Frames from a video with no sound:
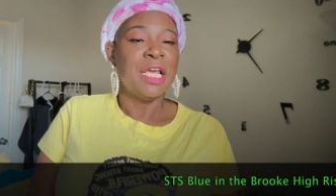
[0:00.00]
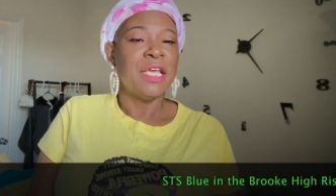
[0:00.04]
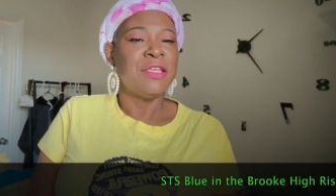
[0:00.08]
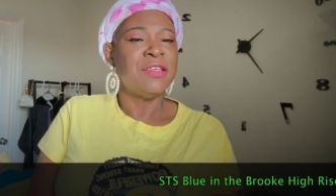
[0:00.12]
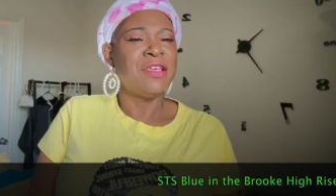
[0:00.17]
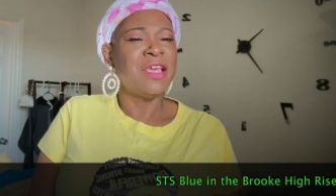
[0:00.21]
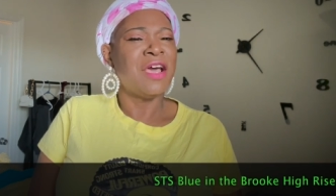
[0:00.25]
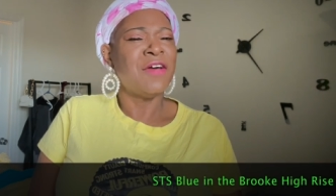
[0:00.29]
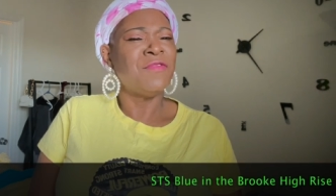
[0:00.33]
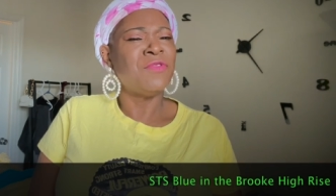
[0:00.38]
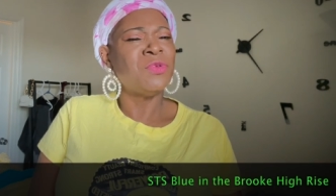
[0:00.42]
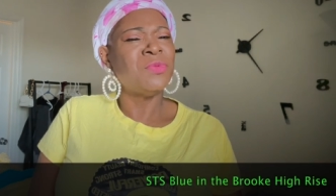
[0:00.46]

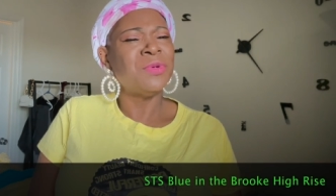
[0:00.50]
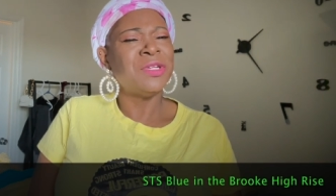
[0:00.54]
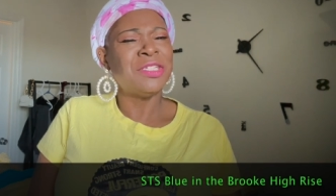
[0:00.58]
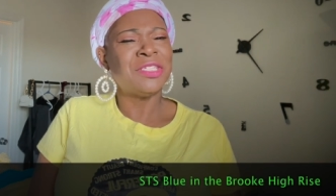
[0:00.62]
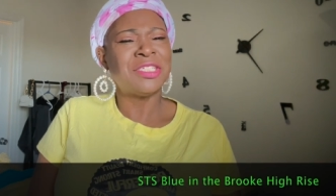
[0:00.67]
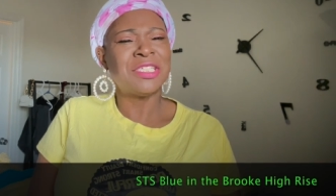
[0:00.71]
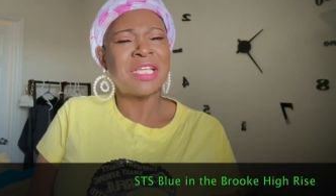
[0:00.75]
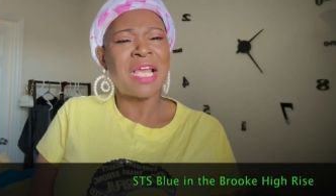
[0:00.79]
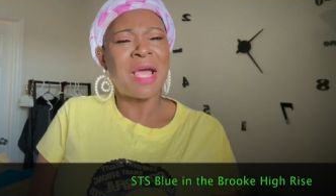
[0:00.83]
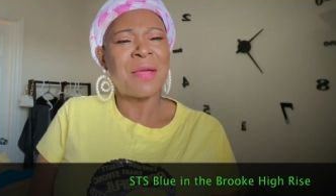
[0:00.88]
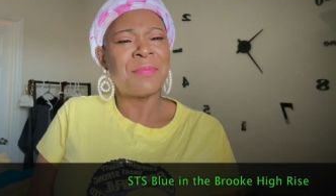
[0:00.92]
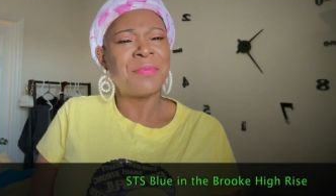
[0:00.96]
You ever went
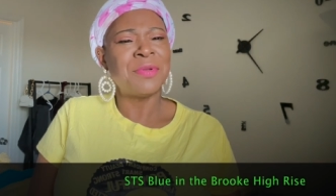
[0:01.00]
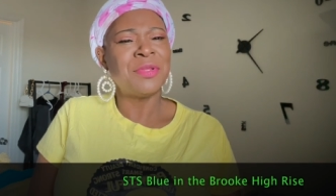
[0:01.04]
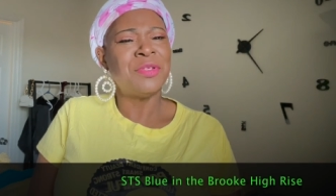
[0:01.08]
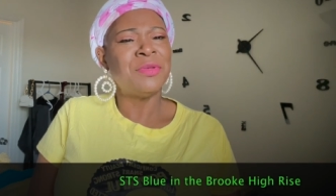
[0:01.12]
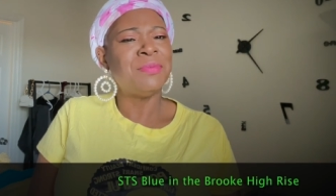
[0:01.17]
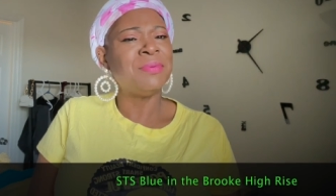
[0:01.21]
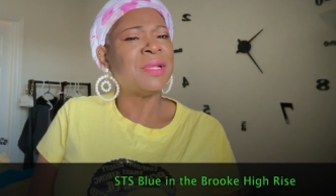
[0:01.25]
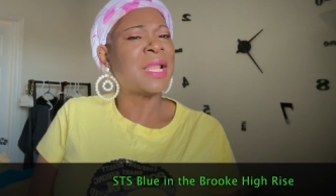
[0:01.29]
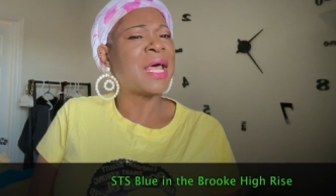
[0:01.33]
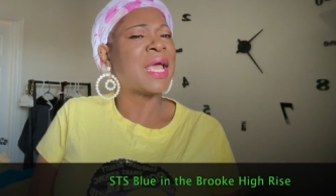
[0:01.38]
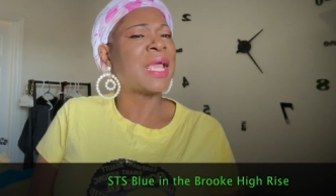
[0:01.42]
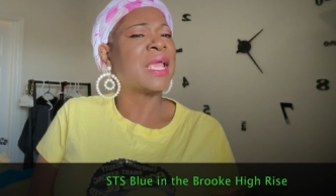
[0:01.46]
shopping,
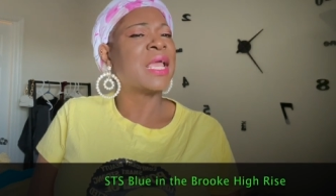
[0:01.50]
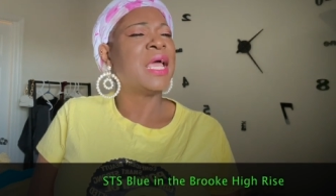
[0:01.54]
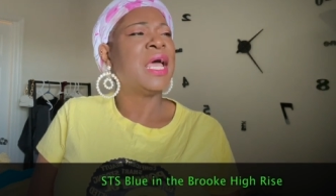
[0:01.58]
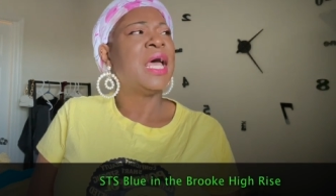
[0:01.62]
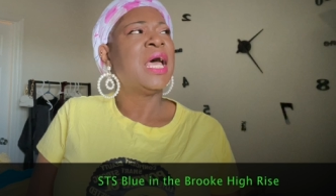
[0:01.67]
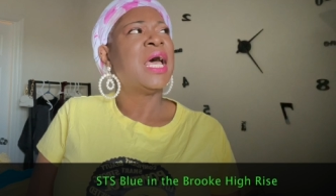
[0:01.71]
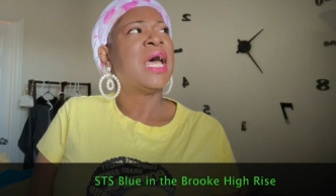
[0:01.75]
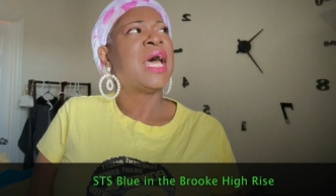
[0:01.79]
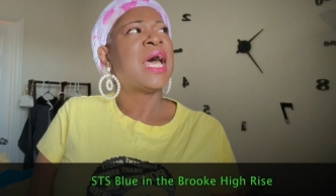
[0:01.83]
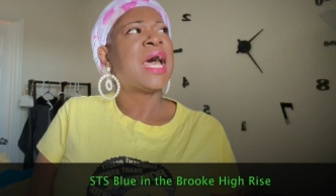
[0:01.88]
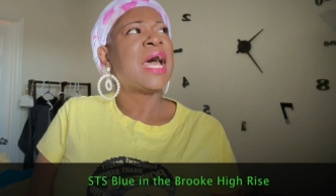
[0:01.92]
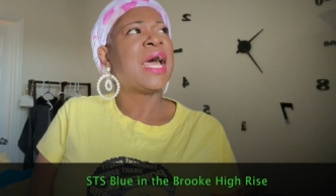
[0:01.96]
you'd be like,
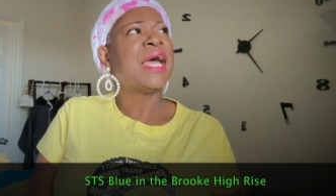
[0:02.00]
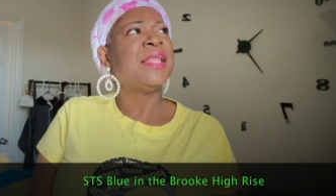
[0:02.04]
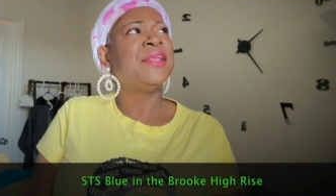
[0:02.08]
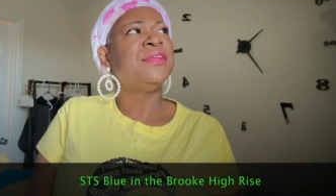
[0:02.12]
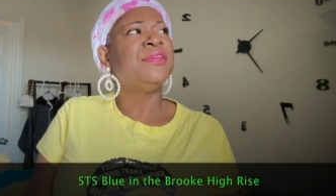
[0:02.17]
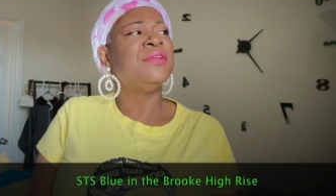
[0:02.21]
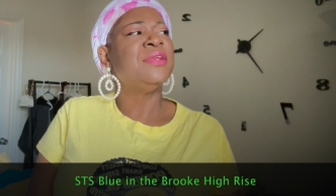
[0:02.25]
I,